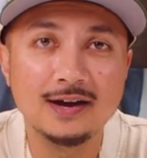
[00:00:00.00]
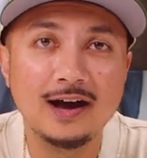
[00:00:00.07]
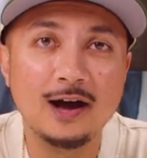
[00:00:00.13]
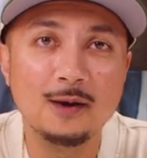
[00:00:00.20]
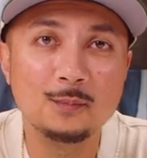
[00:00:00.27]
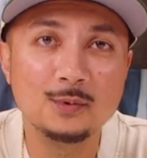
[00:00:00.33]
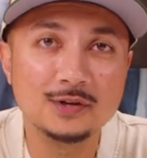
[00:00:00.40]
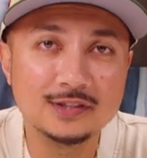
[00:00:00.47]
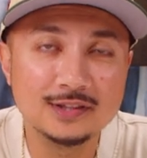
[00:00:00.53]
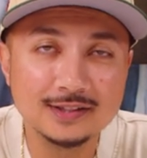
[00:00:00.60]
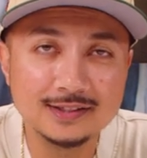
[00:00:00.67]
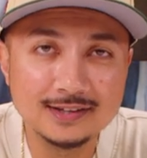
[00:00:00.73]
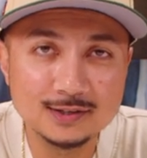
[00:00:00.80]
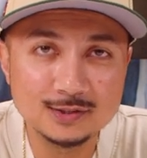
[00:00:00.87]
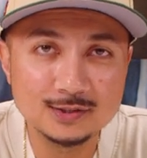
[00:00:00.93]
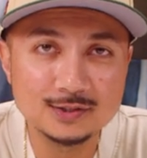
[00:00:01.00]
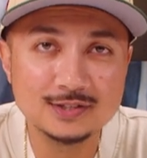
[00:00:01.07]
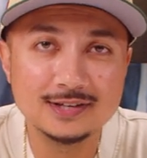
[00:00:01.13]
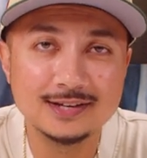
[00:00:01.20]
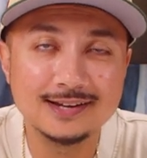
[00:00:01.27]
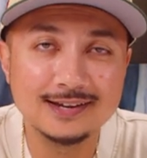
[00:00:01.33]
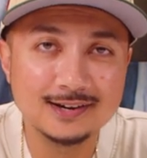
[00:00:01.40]
I'm one of the leaders
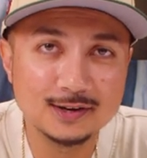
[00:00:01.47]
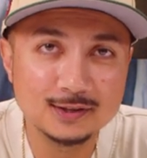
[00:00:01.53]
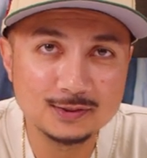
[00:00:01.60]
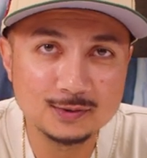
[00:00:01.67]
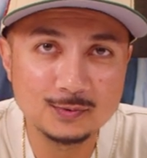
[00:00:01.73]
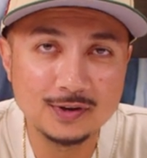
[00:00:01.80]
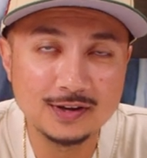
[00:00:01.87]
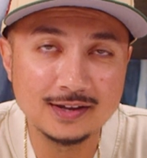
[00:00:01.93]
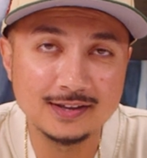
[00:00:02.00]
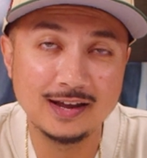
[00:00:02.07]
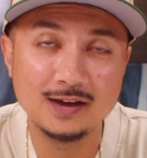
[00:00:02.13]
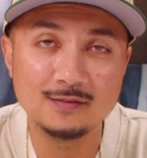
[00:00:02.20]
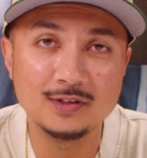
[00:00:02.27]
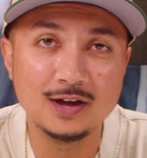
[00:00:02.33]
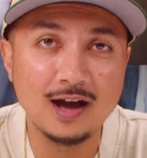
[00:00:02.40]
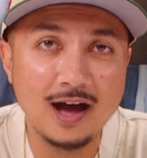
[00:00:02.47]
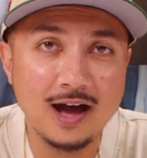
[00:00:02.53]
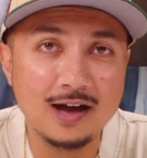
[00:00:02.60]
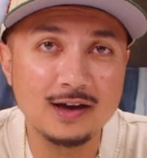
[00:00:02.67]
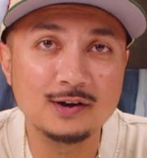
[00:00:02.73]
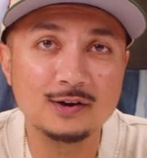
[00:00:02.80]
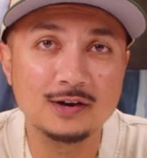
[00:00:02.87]
here at The Way, and I have the
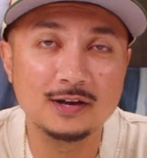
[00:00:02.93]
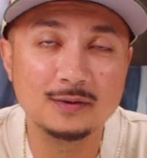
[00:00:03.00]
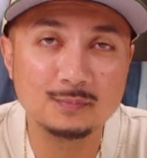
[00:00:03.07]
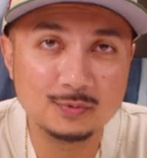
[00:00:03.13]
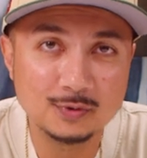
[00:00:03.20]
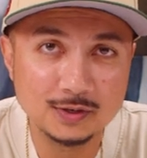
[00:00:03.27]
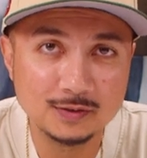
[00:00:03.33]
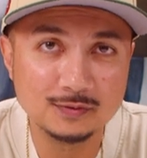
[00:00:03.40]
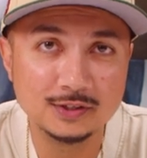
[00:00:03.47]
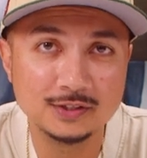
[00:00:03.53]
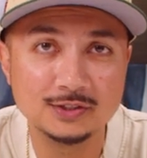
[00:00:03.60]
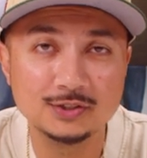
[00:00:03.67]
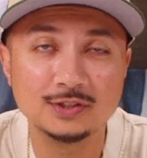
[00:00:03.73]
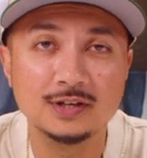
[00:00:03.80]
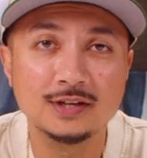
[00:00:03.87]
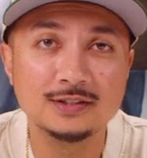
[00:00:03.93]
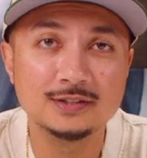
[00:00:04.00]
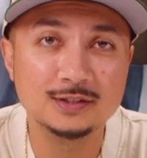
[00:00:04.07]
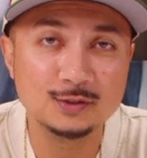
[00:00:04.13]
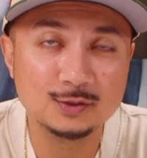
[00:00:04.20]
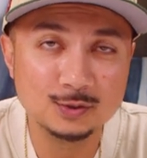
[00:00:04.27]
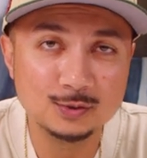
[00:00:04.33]
honor and privilege to
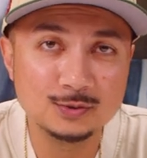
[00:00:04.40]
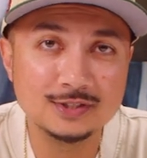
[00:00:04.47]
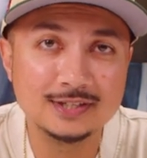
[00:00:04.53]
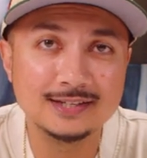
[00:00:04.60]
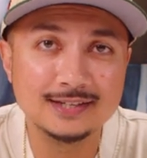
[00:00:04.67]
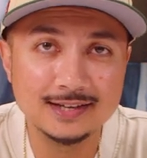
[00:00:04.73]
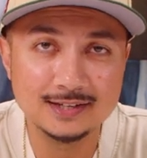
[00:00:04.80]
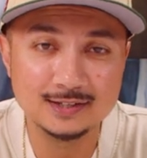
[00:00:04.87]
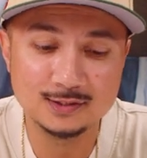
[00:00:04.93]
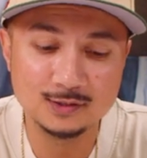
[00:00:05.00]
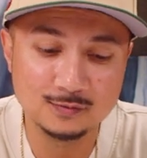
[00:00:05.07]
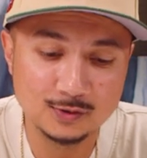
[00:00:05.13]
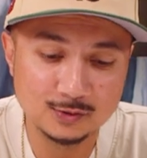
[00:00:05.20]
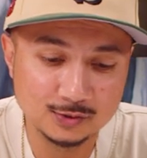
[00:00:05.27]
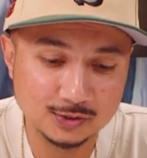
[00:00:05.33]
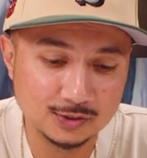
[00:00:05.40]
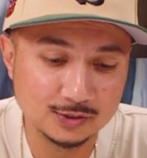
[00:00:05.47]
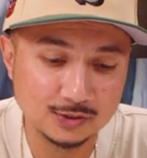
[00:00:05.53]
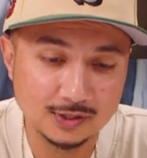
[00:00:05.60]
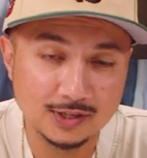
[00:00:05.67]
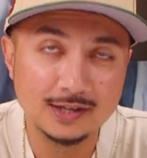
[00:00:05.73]
do today's devotional.